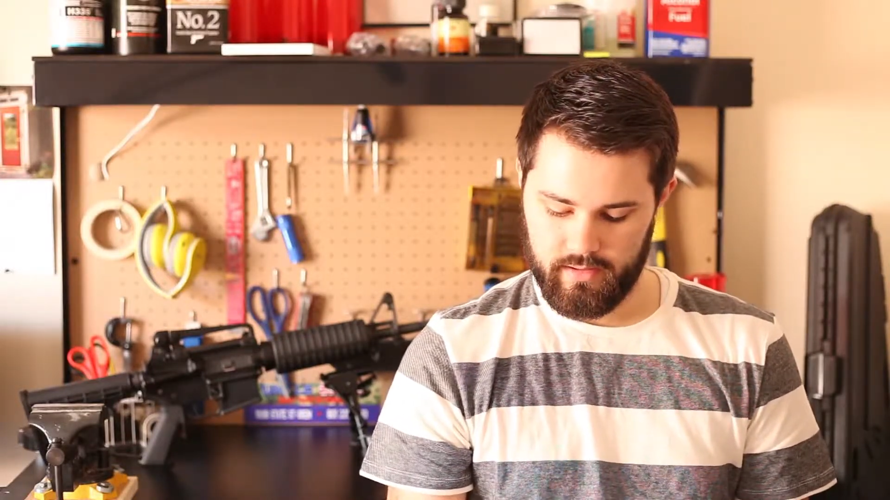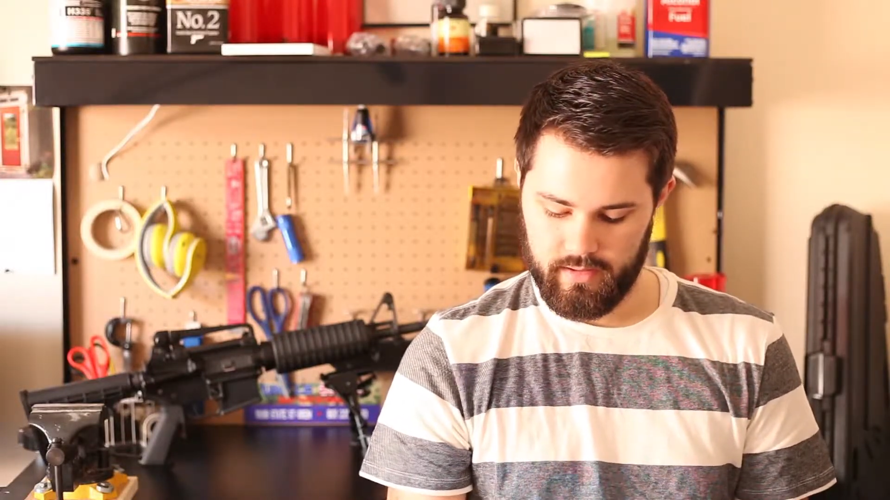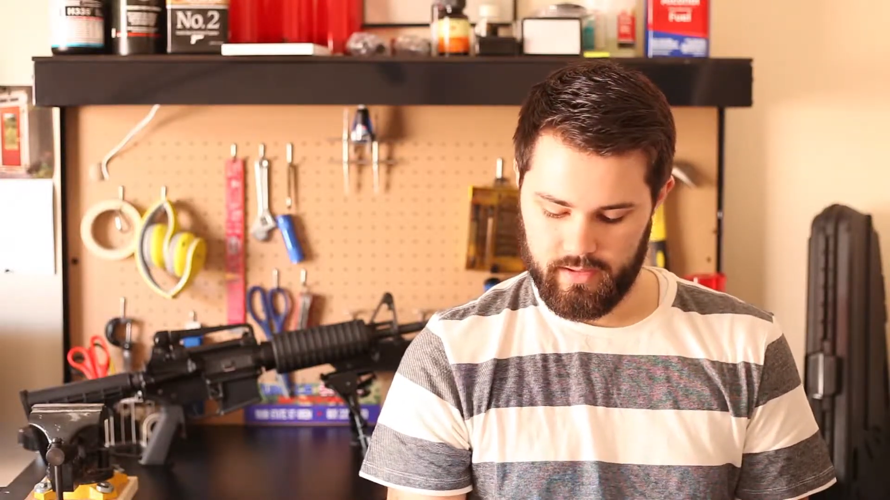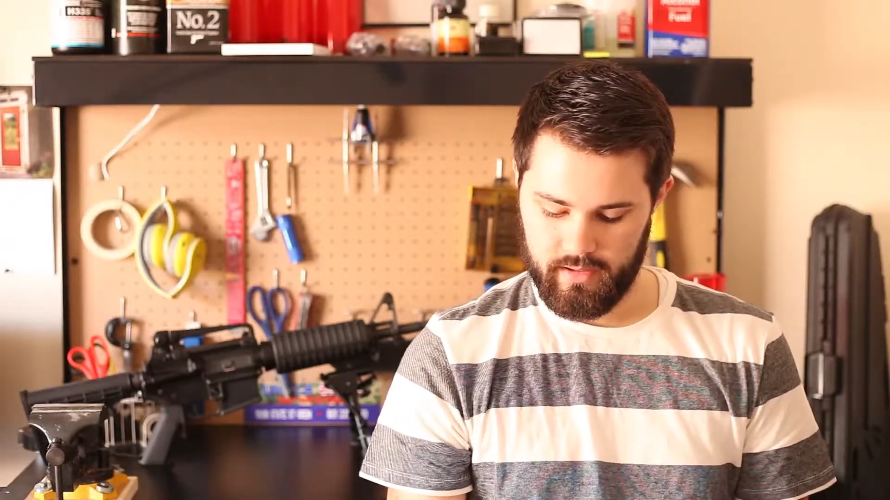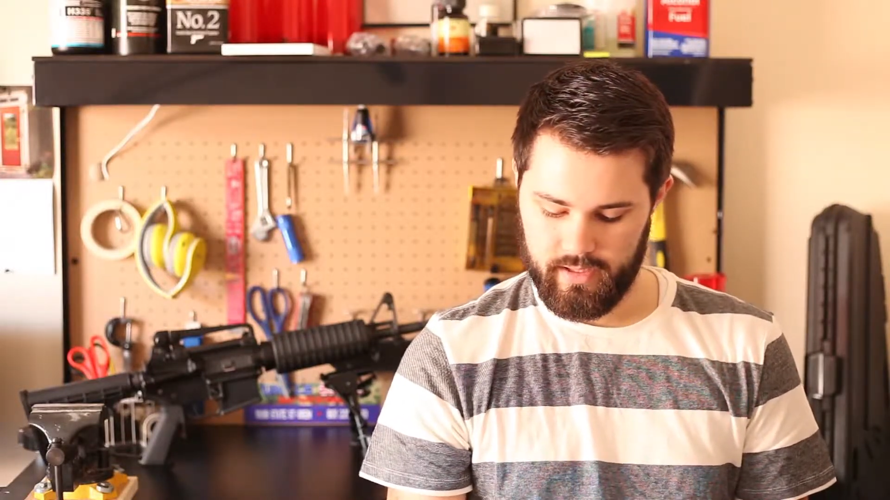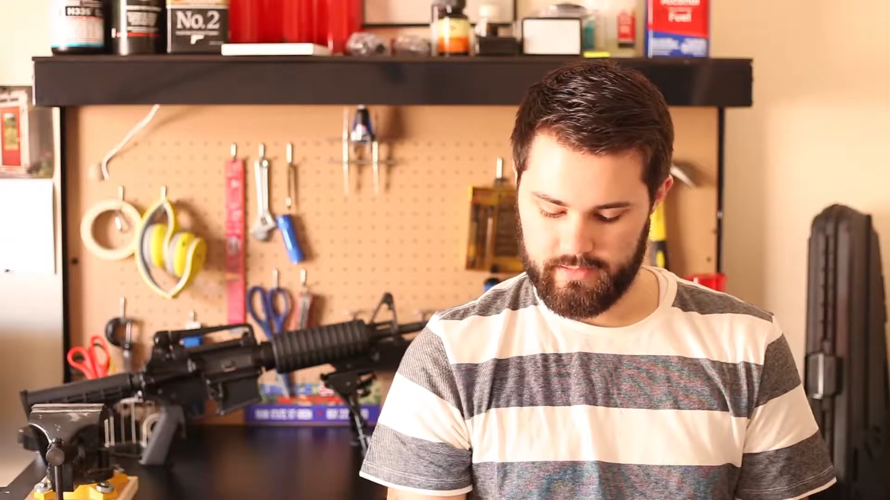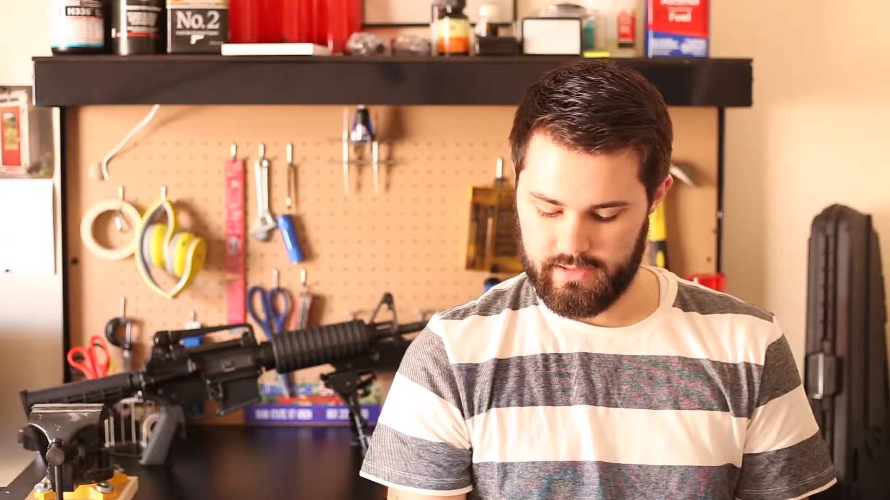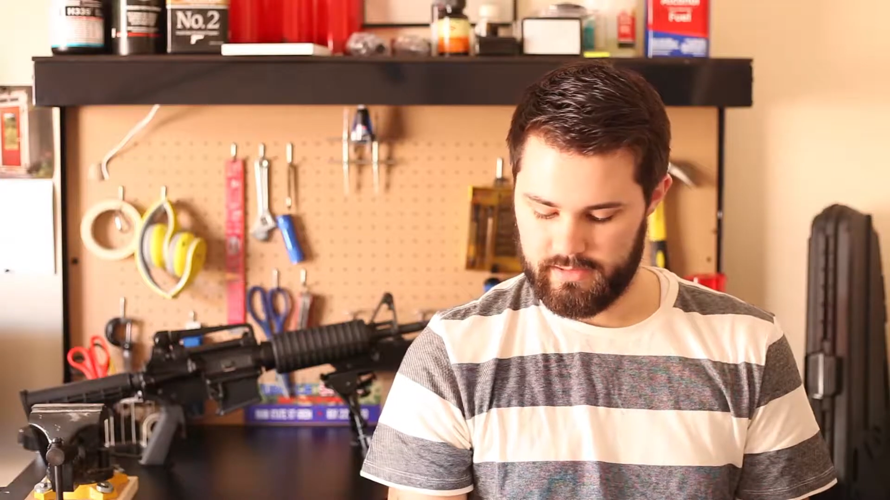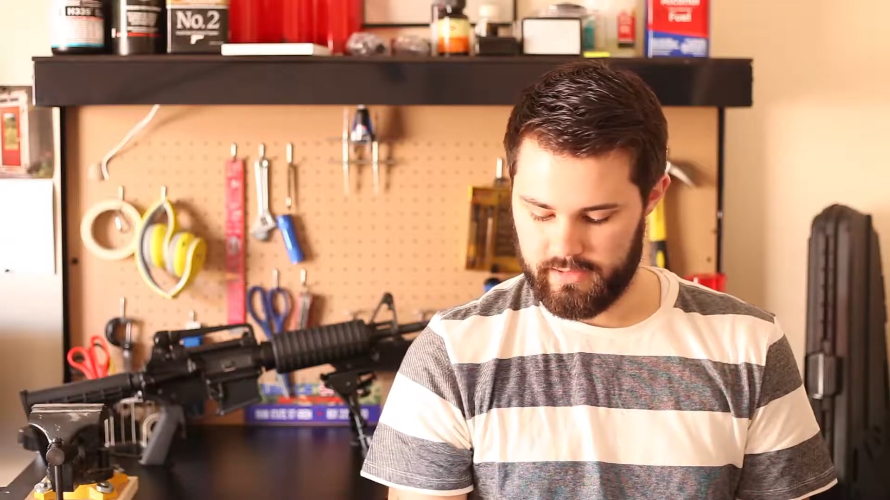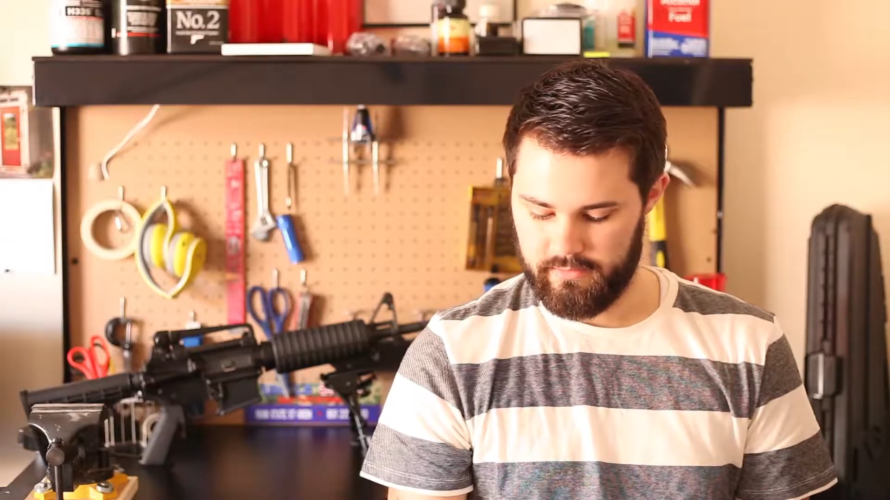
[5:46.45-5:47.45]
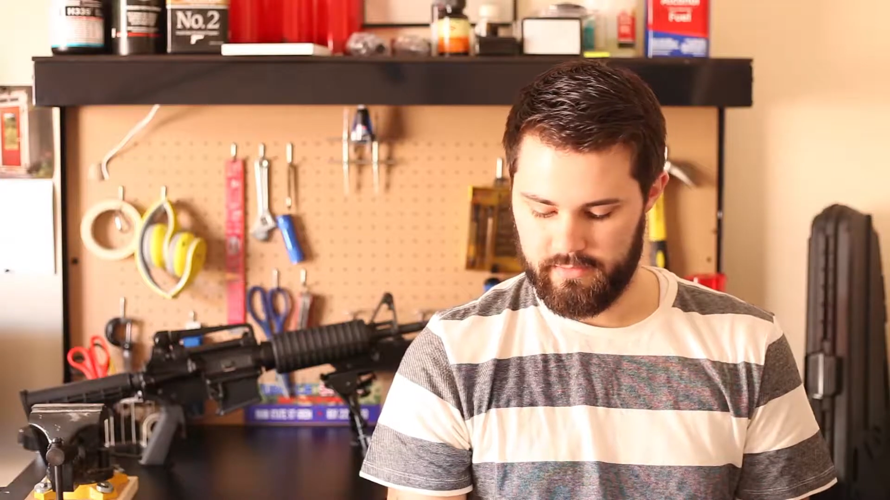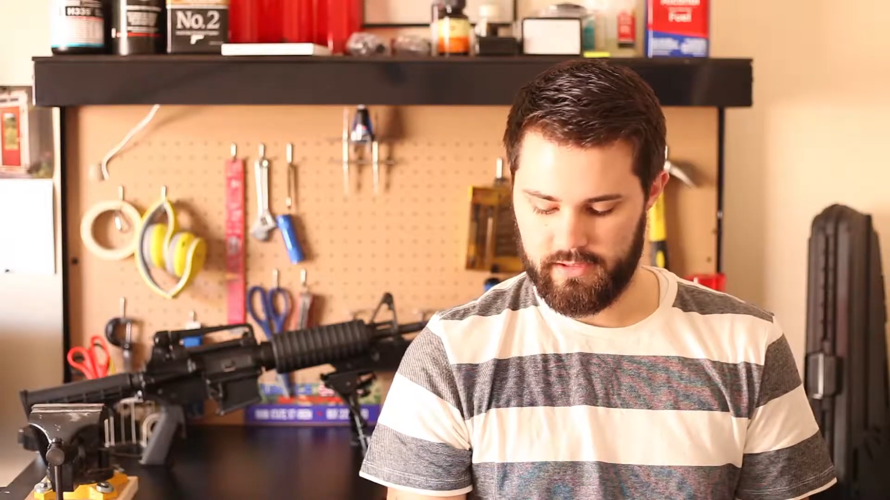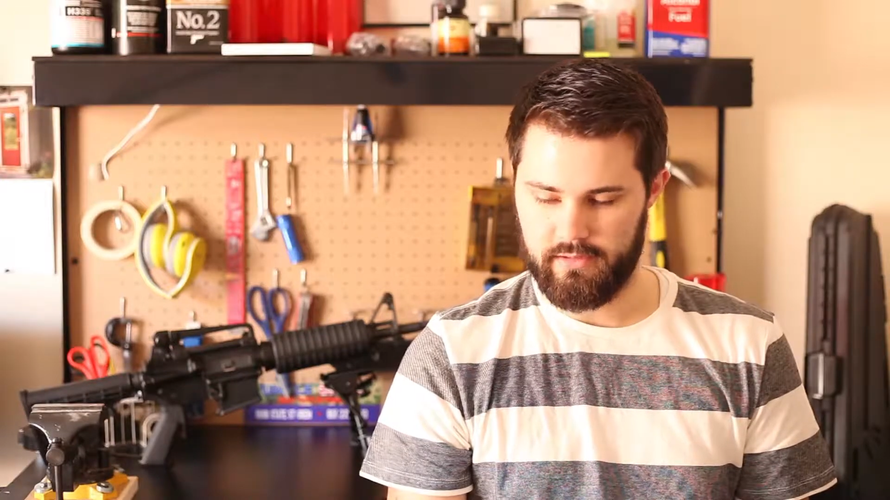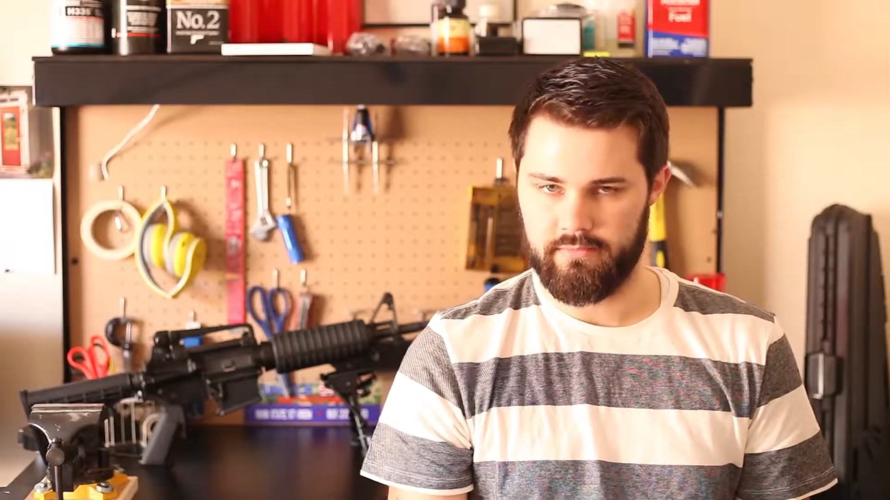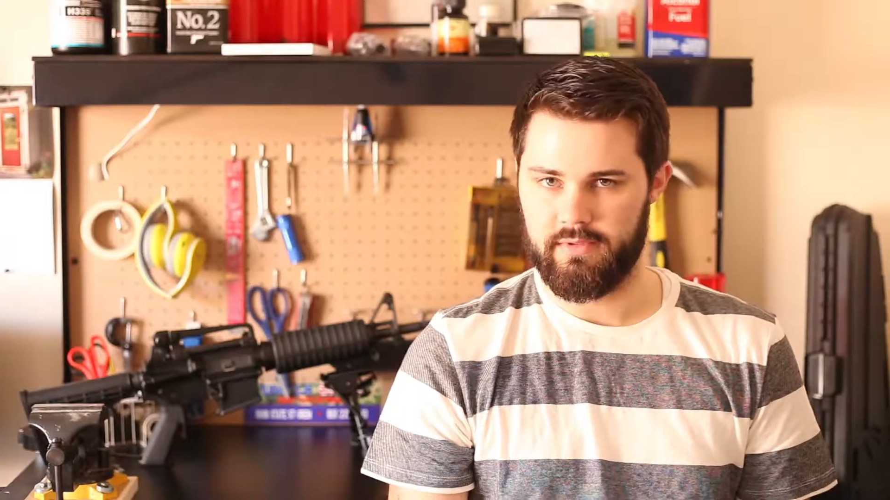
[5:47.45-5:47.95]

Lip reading: I didn't get a video of